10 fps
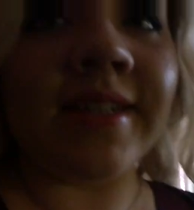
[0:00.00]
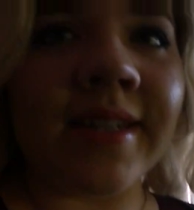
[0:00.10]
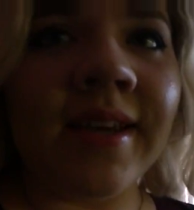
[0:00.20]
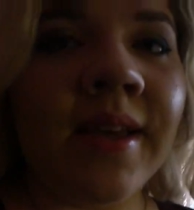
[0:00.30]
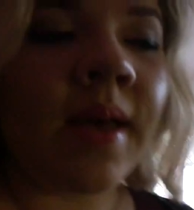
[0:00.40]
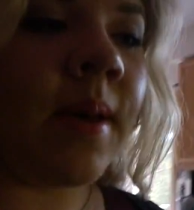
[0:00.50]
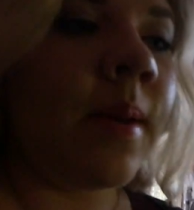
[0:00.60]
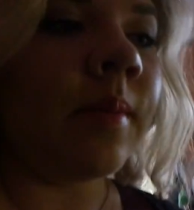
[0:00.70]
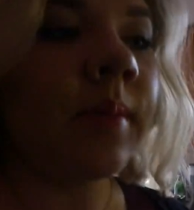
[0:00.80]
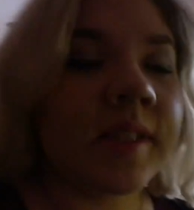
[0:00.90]
did,
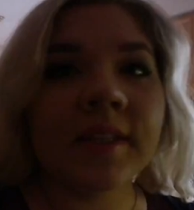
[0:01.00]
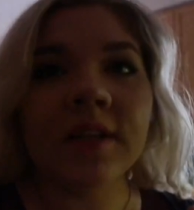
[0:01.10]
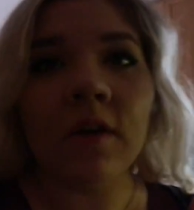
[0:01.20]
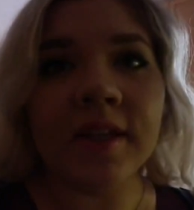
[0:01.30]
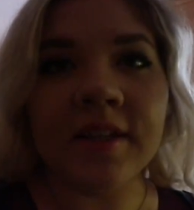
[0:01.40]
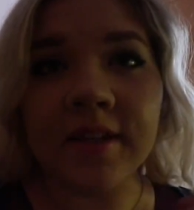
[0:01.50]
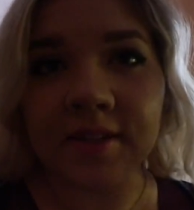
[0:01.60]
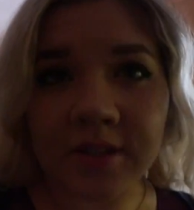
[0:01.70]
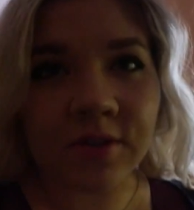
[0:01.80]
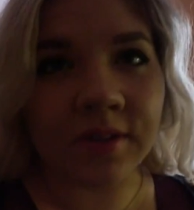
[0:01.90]
but basically all I did
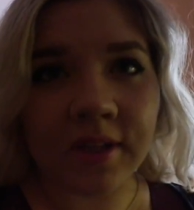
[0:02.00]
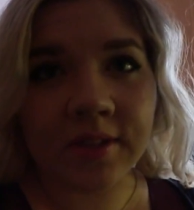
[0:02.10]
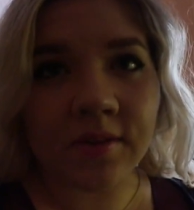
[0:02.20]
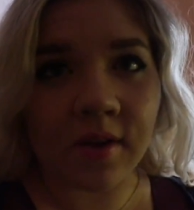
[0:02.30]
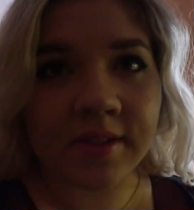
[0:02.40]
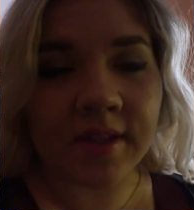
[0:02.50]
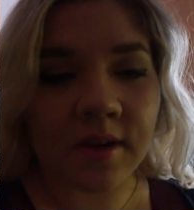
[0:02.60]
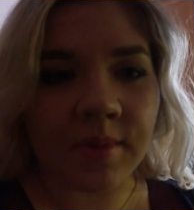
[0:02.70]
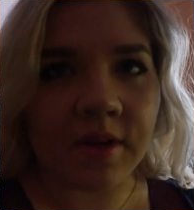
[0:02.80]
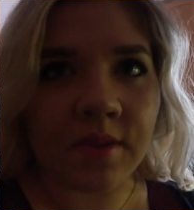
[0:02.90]
is I took that sauce that
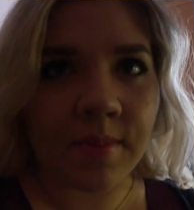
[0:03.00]
I made in the